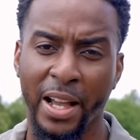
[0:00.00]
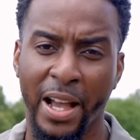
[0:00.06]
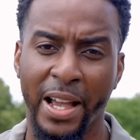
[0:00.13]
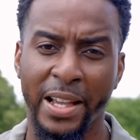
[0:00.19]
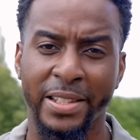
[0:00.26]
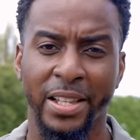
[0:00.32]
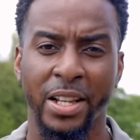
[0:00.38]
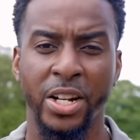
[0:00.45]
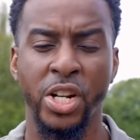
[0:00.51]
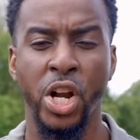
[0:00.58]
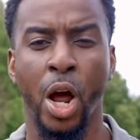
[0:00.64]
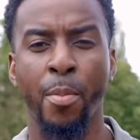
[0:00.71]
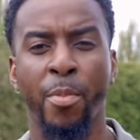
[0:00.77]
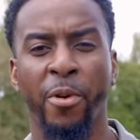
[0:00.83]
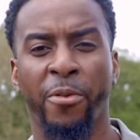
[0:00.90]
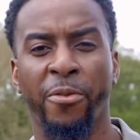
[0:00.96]
guys,
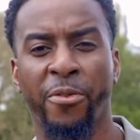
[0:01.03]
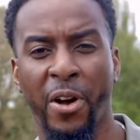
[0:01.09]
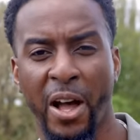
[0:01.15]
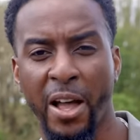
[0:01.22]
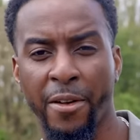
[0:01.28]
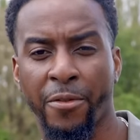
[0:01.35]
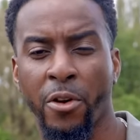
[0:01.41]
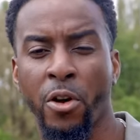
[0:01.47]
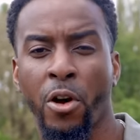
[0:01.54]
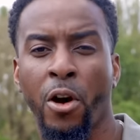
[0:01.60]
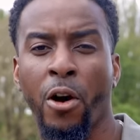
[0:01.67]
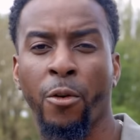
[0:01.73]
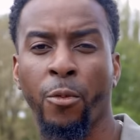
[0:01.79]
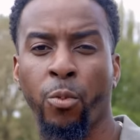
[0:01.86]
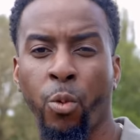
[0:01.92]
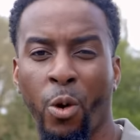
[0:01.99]
number five
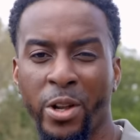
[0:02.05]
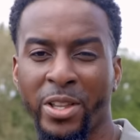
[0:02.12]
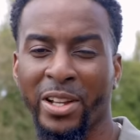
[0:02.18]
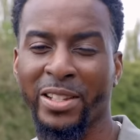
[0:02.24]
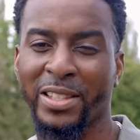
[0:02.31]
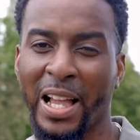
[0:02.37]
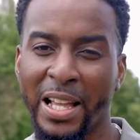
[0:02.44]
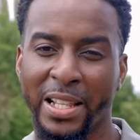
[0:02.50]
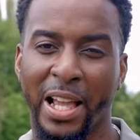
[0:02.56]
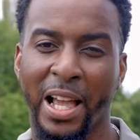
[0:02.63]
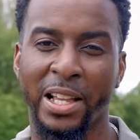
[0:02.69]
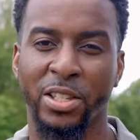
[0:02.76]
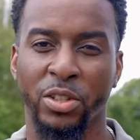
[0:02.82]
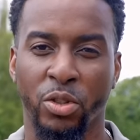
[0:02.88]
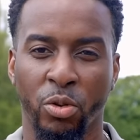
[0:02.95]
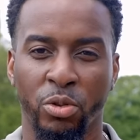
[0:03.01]
of what your dad
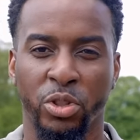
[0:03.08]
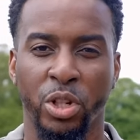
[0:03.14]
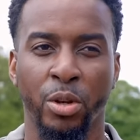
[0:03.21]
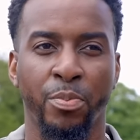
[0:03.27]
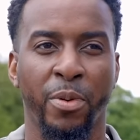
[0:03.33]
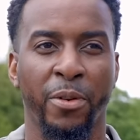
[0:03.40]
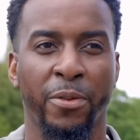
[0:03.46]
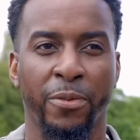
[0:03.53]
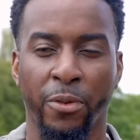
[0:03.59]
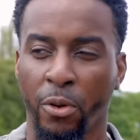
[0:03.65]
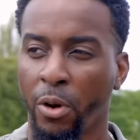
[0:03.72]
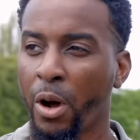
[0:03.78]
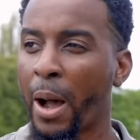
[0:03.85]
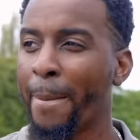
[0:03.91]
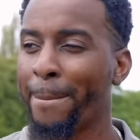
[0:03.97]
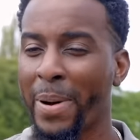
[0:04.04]
hasn't taught you
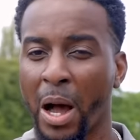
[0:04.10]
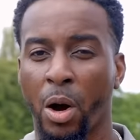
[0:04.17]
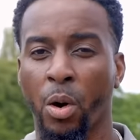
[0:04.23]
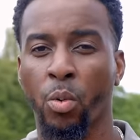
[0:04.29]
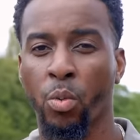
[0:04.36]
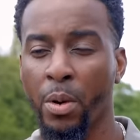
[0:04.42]
before about